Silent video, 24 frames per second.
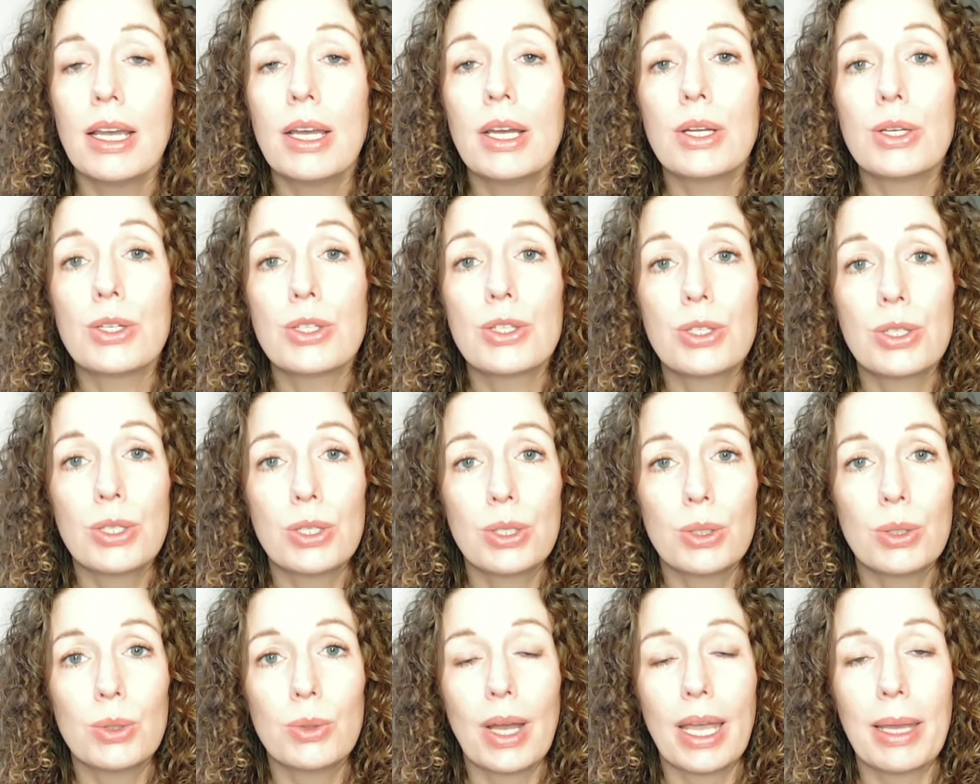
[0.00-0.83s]

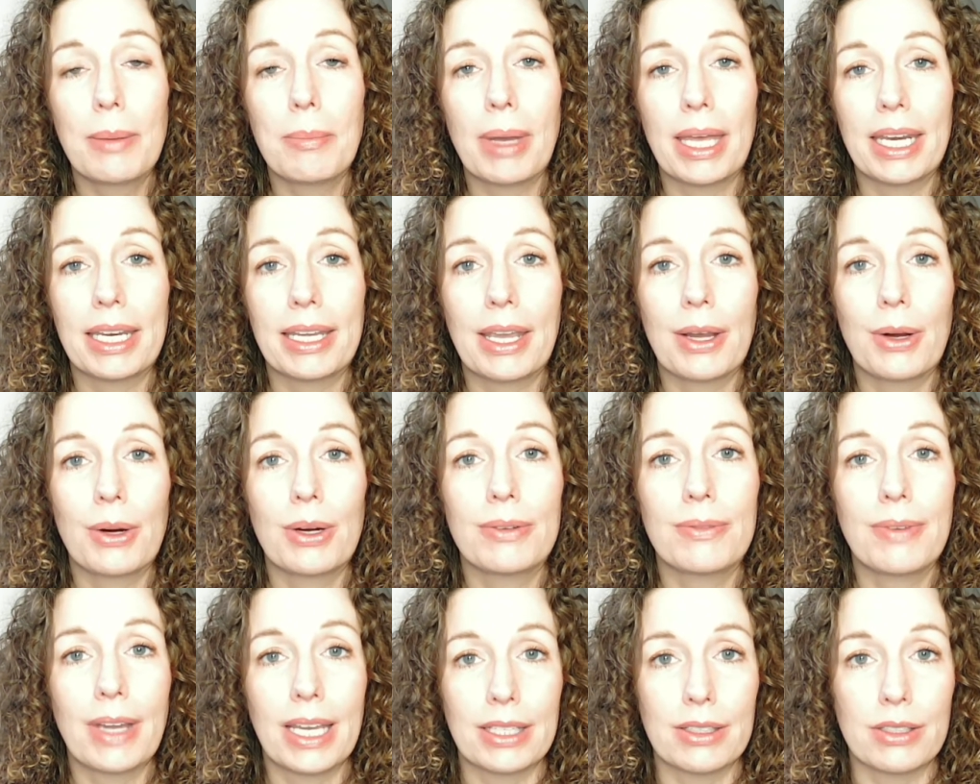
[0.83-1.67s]
to a Medicare
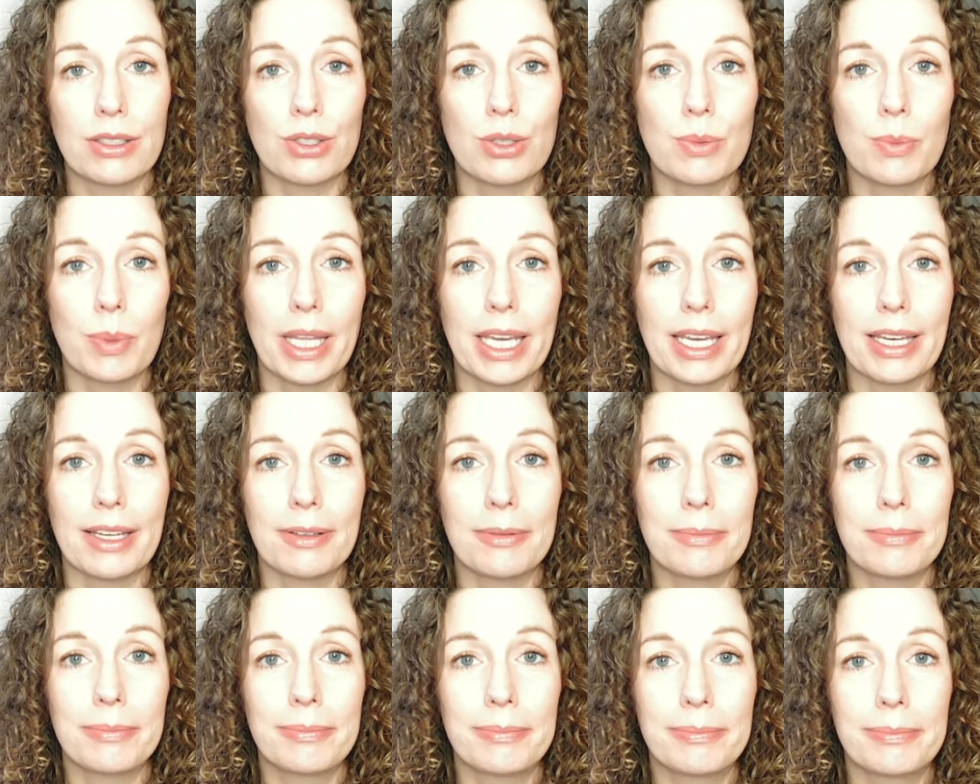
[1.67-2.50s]
Advantage plan.